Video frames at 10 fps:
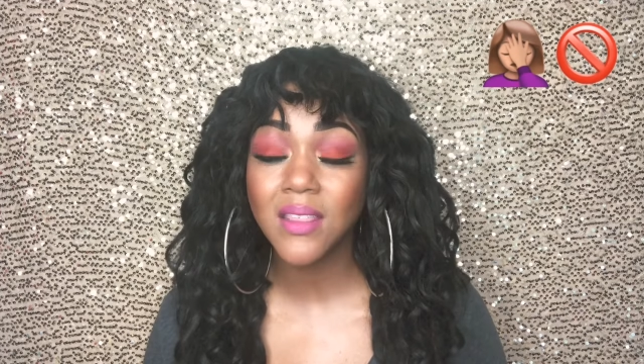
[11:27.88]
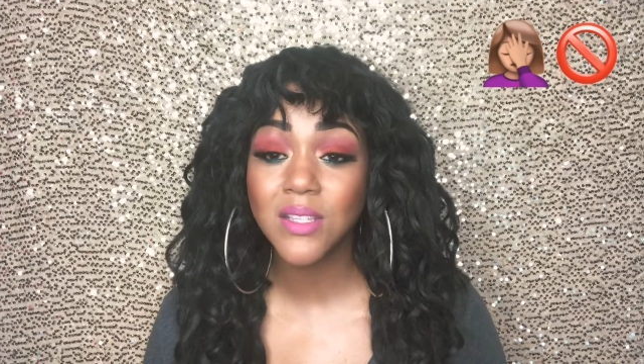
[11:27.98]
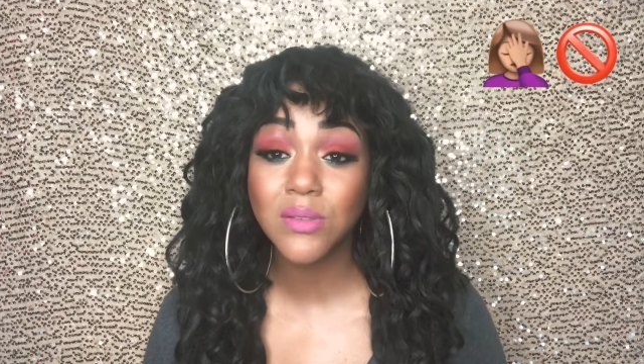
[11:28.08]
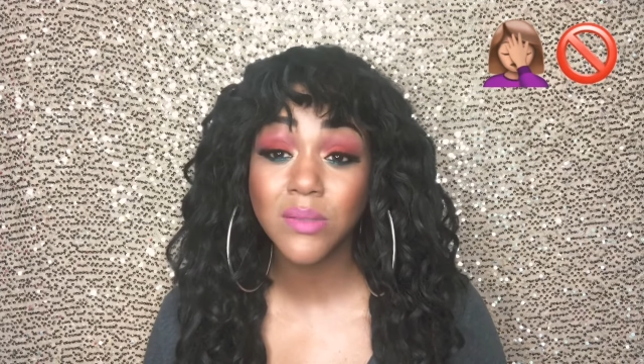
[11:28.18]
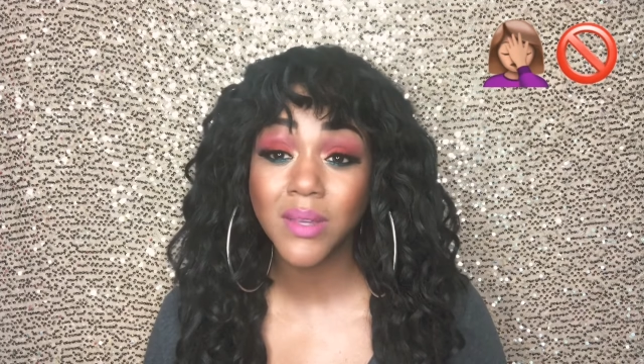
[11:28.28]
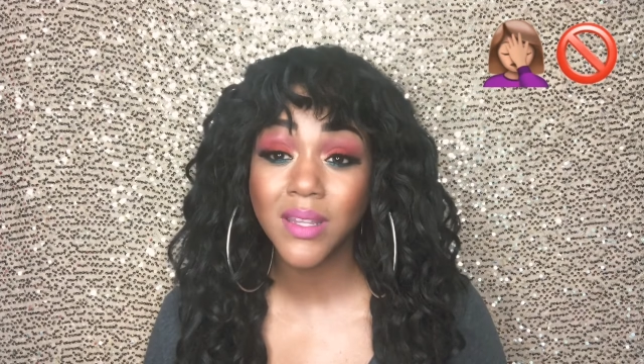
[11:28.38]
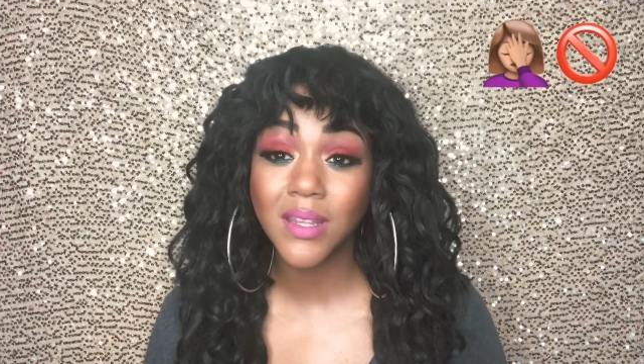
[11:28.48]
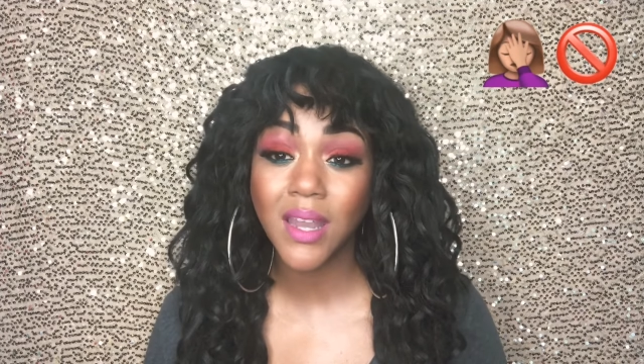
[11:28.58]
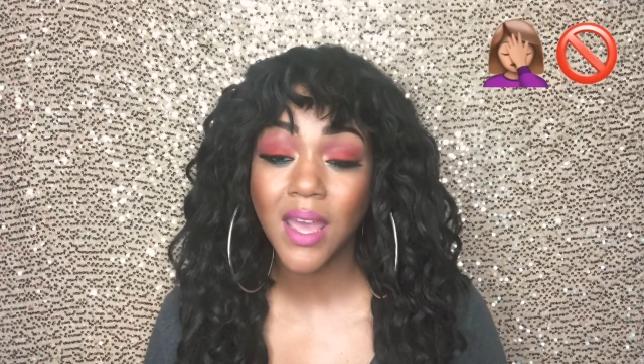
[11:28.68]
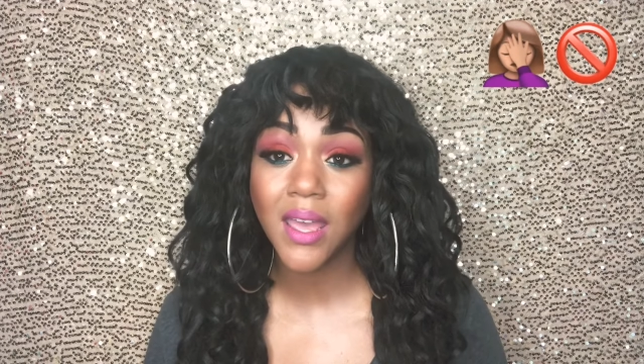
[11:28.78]
And this was one
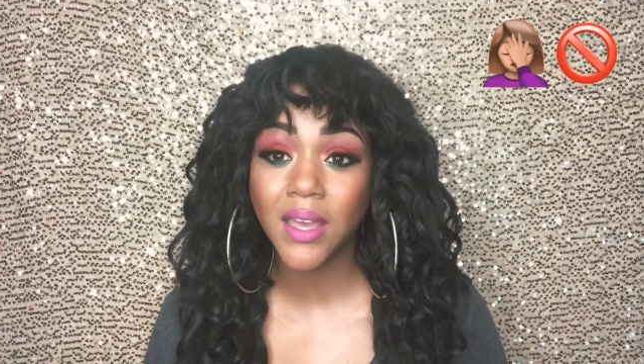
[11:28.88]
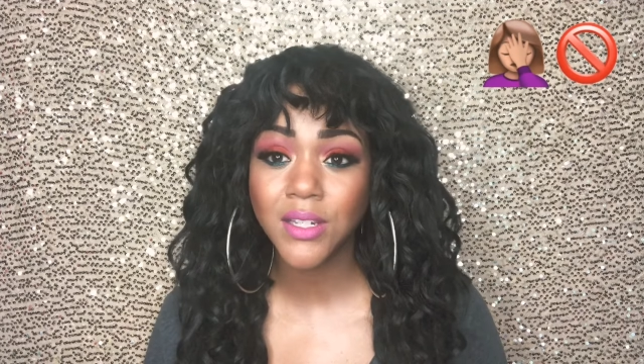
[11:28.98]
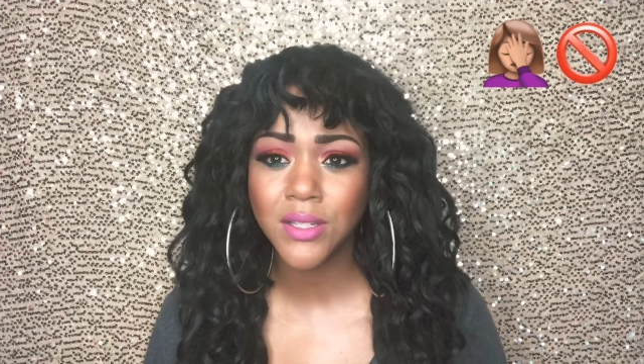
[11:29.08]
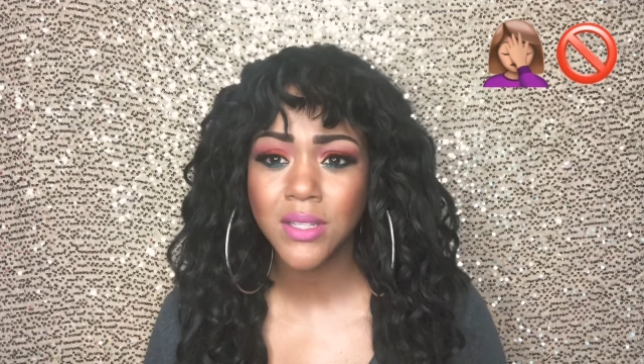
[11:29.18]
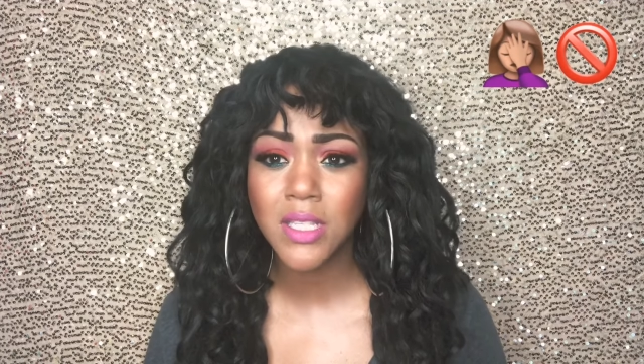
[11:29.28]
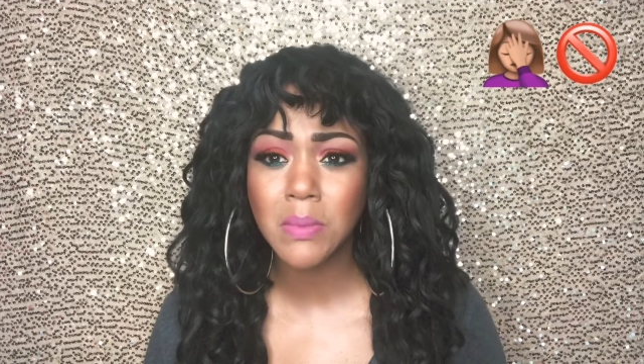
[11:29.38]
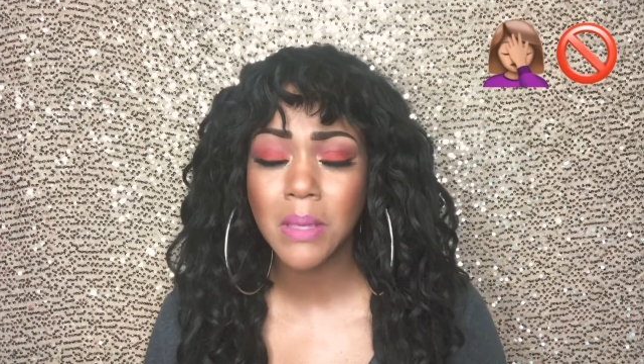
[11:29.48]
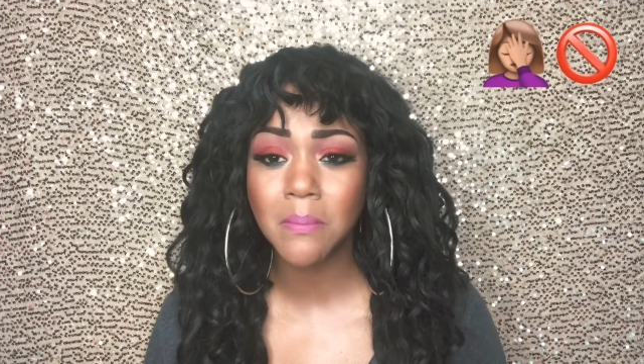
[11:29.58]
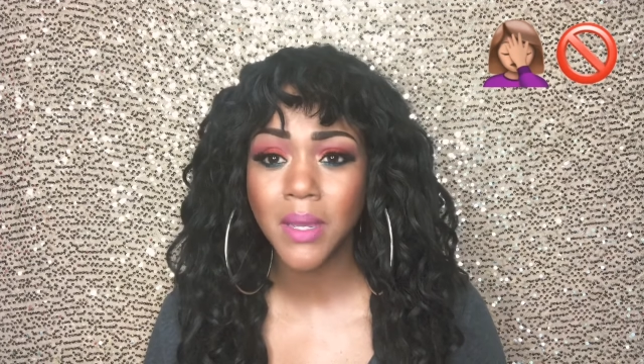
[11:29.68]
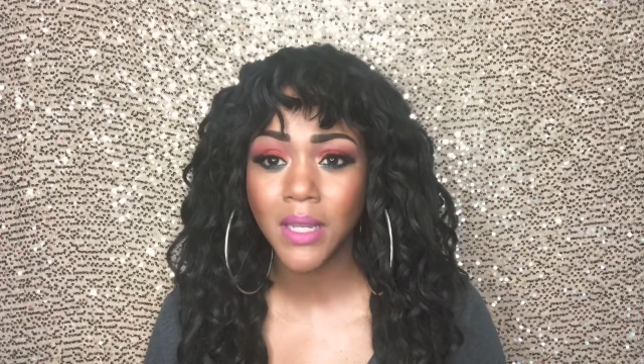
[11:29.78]
that I actually
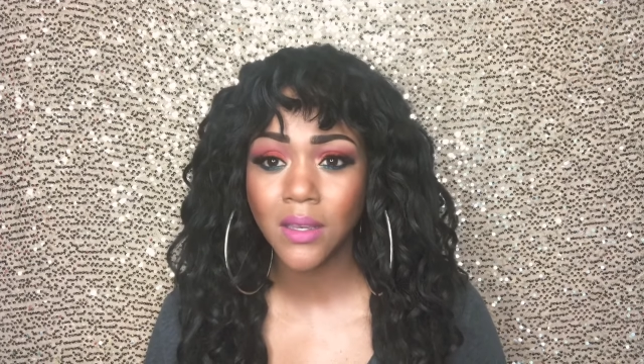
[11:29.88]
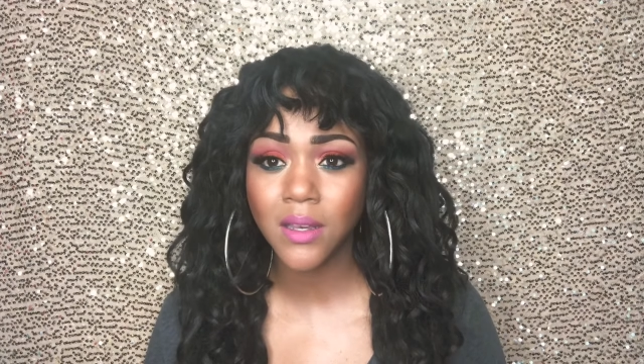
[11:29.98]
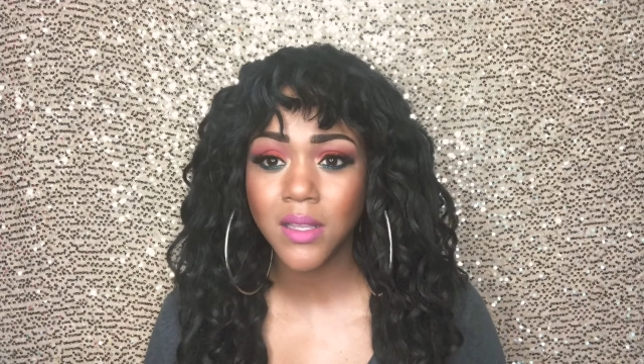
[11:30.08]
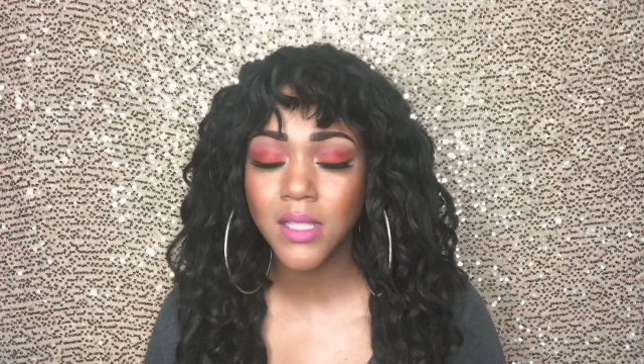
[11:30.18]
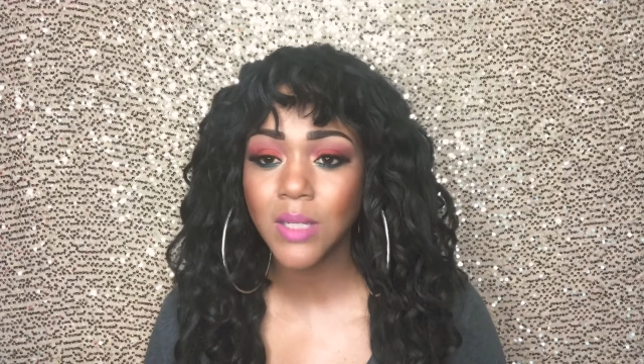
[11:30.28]
spent money on.